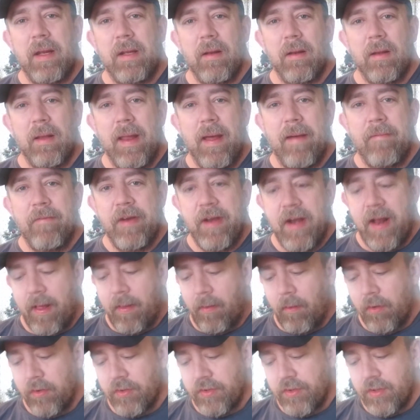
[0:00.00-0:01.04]

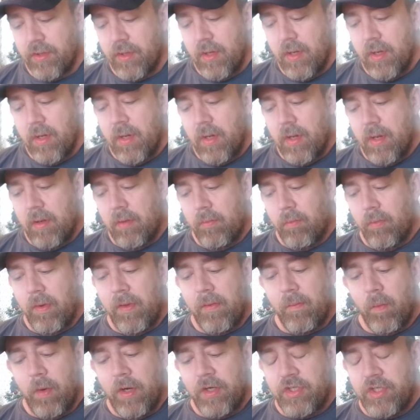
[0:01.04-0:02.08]
$11
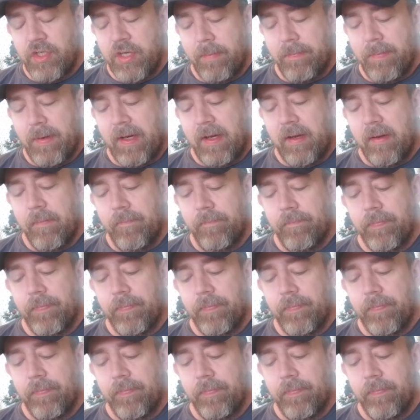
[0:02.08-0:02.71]
with shipping,